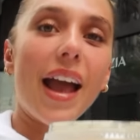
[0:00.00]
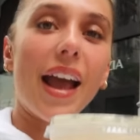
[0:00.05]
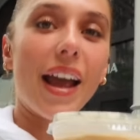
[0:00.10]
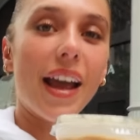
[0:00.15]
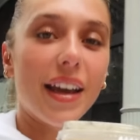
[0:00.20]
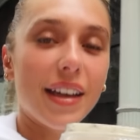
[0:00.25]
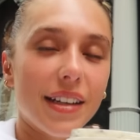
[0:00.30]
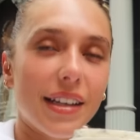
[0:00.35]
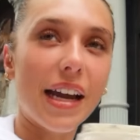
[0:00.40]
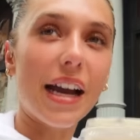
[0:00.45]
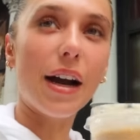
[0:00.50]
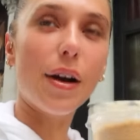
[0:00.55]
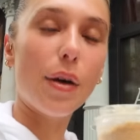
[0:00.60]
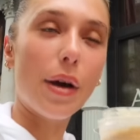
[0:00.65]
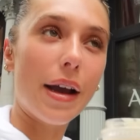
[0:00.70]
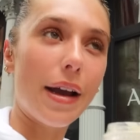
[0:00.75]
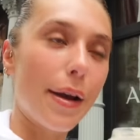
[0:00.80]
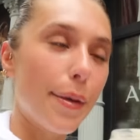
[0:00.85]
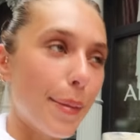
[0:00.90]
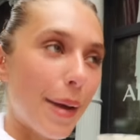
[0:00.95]
And now
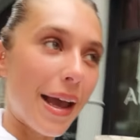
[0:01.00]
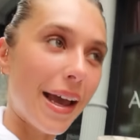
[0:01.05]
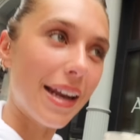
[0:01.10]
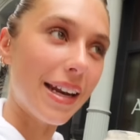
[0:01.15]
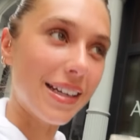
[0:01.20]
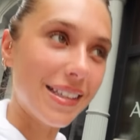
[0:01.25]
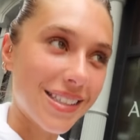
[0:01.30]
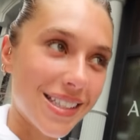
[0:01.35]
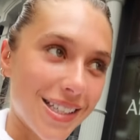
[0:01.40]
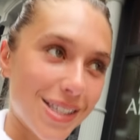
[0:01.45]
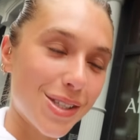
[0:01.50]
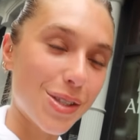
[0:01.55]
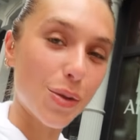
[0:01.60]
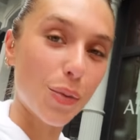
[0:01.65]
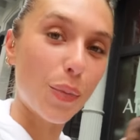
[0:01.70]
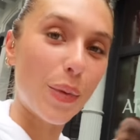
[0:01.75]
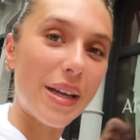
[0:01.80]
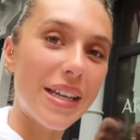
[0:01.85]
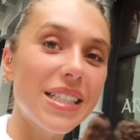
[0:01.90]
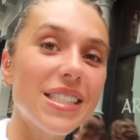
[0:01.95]
I'm heading to
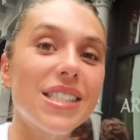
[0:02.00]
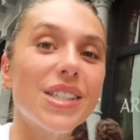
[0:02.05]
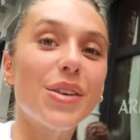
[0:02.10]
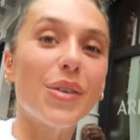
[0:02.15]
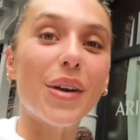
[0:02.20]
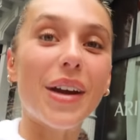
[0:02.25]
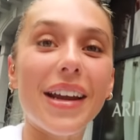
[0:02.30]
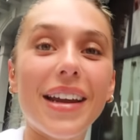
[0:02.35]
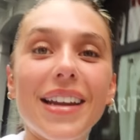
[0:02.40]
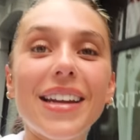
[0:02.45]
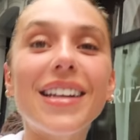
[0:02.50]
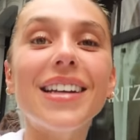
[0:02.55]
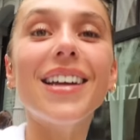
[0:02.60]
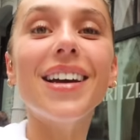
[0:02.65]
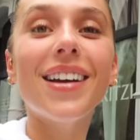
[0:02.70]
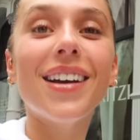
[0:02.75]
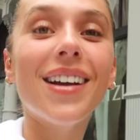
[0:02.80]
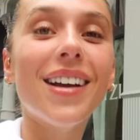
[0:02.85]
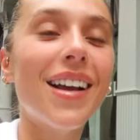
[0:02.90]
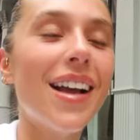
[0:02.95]
Sweetgreen.
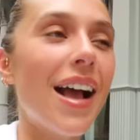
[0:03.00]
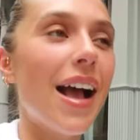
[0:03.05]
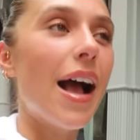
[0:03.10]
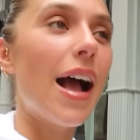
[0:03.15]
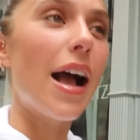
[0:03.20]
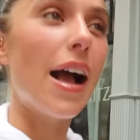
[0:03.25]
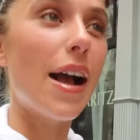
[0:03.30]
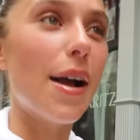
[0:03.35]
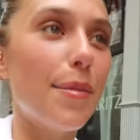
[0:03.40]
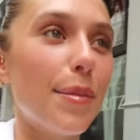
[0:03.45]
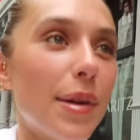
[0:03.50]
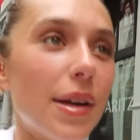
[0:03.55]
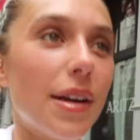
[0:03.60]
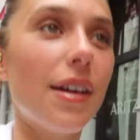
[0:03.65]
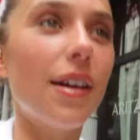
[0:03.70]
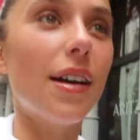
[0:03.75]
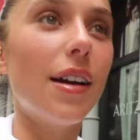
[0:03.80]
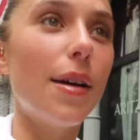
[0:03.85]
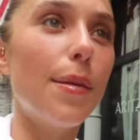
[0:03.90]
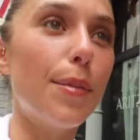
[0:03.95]
I'm
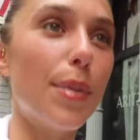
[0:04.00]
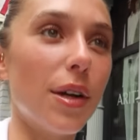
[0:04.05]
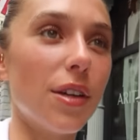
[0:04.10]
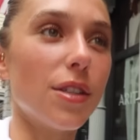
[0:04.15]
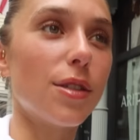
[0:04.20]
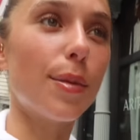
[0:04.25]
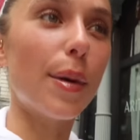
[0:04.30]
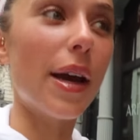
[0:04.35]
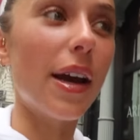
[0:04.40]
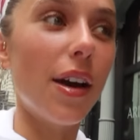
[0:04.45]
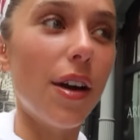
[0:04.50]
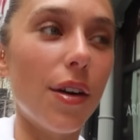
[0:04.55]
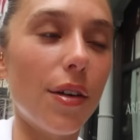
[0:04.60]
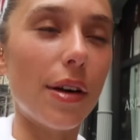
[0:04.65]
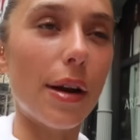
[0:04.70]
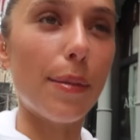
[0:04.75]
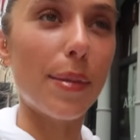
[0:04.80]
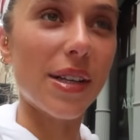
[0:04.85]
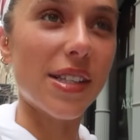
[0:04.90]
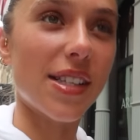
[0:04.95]
gonna build my
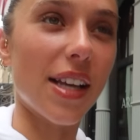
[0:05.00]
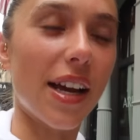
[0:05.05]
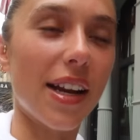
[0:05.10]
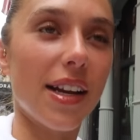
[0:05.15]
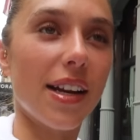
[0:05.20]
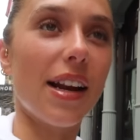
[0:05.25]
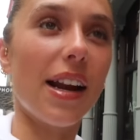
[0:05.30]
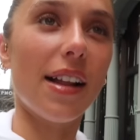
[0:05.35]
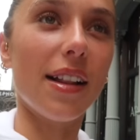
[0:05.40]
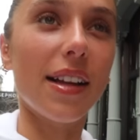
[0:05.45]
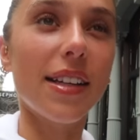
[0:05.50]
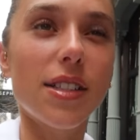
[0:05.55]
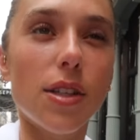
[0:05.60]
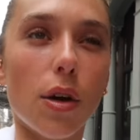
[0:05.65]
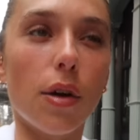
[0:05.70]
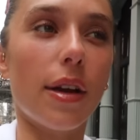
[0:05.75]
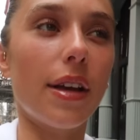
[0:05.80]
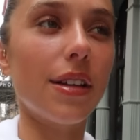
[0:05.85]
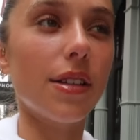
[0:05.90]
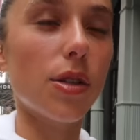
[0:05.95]
own. I'm excited. I like
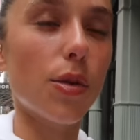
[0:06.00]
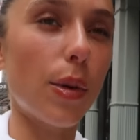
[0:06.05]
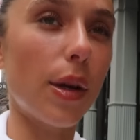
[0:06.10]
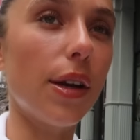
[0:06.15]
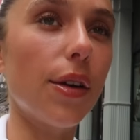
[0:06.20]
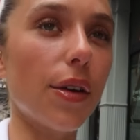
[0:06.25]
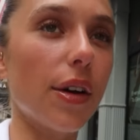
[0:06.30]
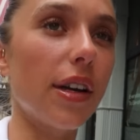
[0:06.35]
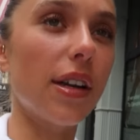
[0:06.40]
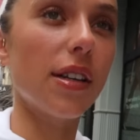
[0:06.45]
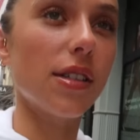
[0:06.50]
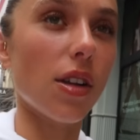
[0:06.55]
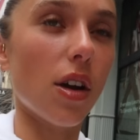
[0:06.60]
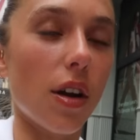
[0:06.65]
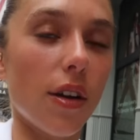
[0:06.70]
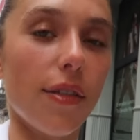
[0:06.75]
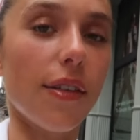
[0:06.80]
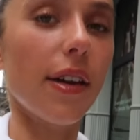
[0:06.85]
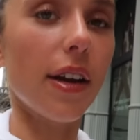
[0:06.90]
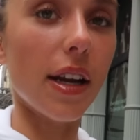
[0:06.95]
don't get Sweetgreen as
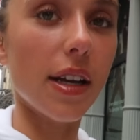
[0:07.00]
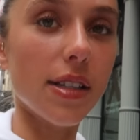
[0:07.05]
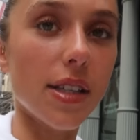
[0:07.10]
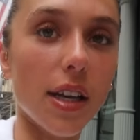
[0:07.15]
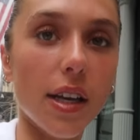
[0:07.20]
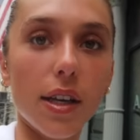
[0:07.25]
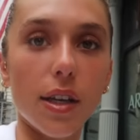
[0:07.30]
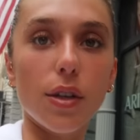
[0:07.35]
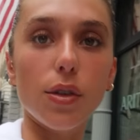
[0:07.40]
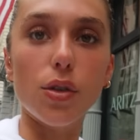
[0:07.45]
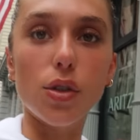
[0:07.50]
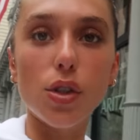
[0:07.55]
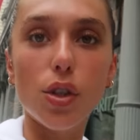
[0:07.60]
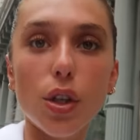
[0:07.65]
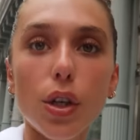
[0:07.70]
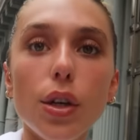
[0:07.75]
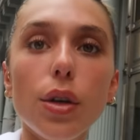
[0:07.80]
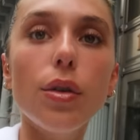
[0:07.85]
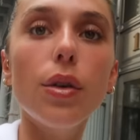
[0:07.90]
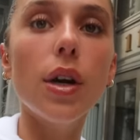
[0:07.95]
often as I used
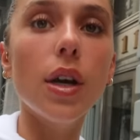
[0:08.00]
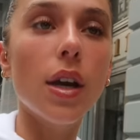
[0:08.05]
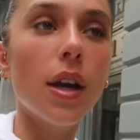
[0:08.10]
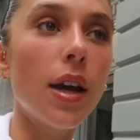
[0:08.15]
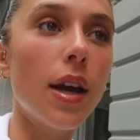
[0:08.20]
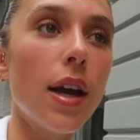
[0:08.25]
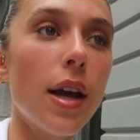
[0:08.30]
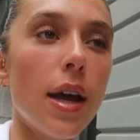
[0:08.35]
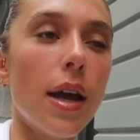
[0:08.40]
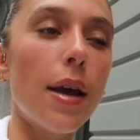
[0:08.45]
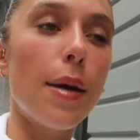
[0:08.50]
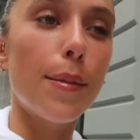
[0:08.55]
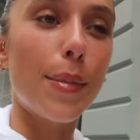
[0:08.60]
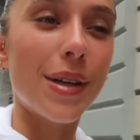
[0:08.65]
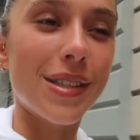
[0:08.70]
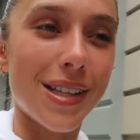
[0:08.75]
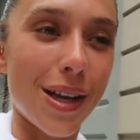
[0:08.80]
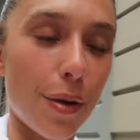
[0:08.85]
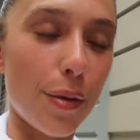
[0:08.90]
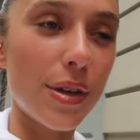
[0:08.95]
to,
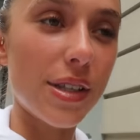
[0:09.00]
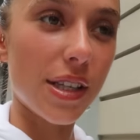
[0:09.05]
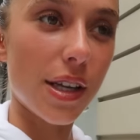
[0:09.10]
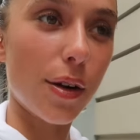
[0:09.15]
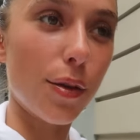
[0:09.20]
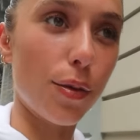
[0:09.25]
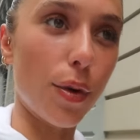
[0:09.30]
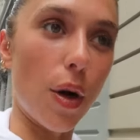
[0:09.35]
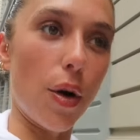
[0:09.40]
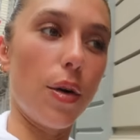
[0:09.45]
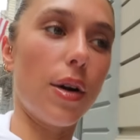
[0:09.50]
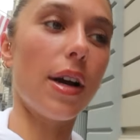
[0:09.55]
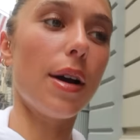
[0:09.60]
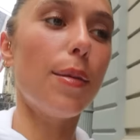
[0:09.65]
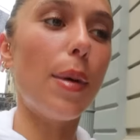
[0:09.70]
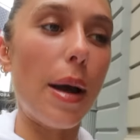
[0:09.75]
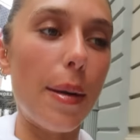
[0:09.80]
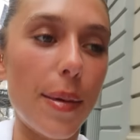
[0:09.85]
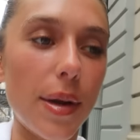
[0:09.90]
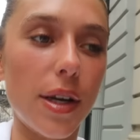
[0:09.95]
because I always get Roka
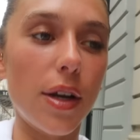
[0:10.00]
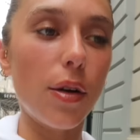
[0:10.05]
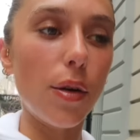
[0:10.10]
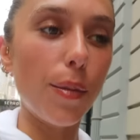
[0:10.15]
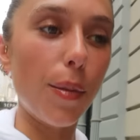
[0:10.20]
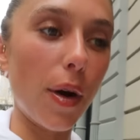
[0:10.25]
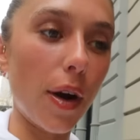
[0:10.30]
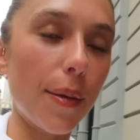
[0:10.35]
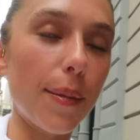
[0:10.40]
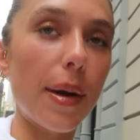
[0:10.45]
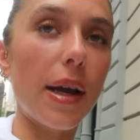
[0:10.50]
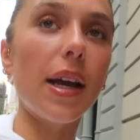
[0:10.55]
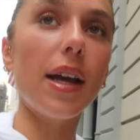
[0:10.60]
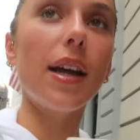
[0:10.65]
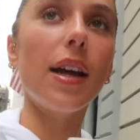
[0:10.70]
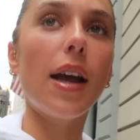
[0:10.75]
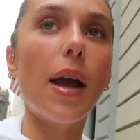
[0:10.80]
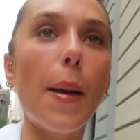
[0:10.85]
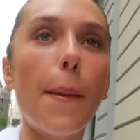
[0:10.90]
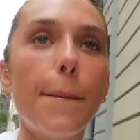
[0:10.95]
by my new
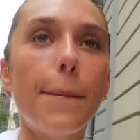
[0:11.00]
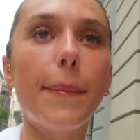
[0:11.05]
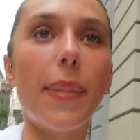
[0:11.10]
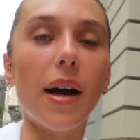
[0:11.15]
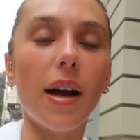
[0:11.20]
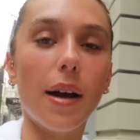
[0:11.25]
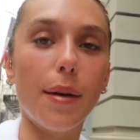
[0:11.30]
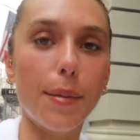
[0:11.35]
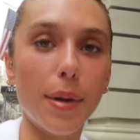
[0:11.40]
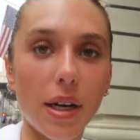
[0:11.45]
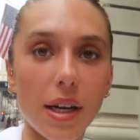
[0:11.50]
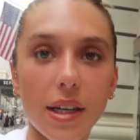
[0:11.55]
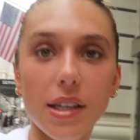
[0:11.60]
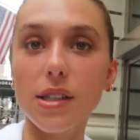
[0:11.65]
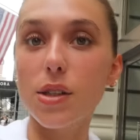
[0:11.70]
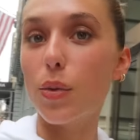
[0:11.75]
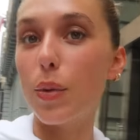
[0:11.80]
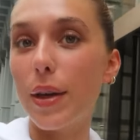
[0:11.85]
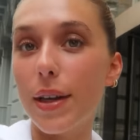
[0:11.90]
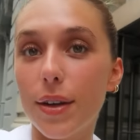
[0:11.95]
apartment, but I'm gonna
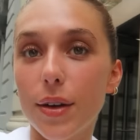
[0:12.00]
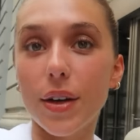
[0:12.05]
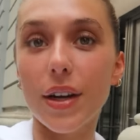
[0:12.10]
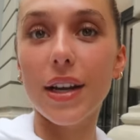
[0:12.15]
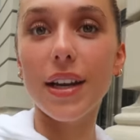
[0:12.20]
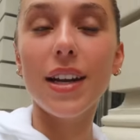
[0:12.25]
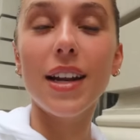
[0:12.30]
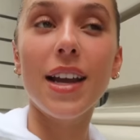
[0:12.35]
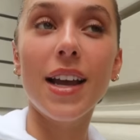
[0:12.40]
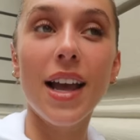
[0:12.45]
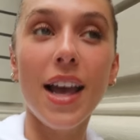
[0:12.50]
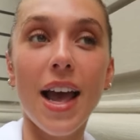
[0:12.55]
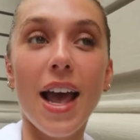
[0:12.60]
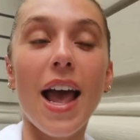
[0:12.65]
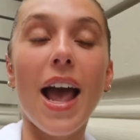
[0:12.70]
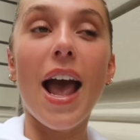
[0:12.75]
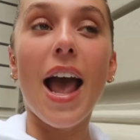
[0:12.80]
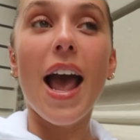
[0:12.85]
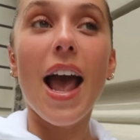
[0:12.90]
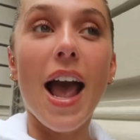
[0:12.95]
get Sweetgreen,
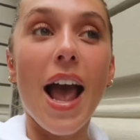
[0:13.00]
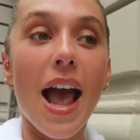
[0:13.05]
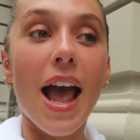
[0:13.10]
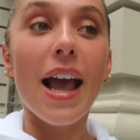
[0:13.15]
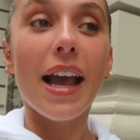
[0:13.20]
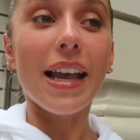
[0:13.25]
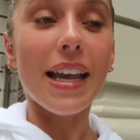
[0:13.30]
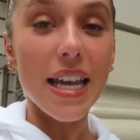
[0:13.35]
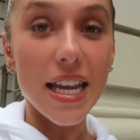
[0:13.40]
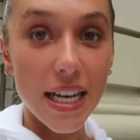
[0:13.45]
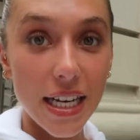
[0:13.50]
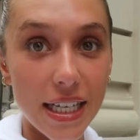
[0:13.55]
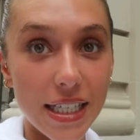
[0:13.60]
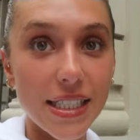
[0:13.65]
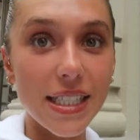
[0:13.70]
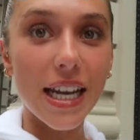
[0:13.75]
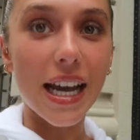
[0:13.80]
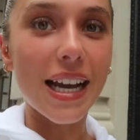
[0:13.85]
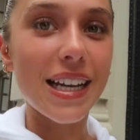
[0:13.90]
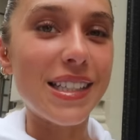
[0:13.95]
eat it
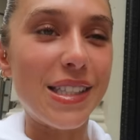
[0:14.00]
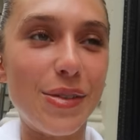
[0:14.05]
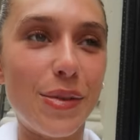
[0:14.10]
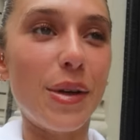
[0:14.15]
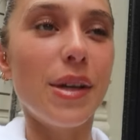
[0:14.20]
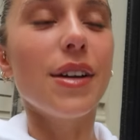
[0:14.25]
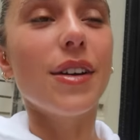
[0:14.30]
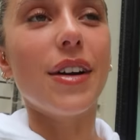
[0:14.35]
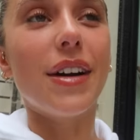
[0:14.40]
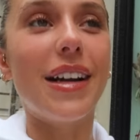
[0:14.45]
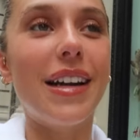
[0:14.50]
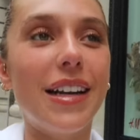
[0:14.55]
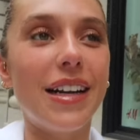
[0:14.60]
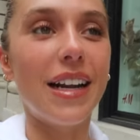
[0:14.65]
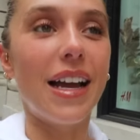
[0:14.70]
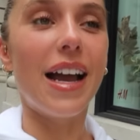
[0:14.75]
at Sweetgreen,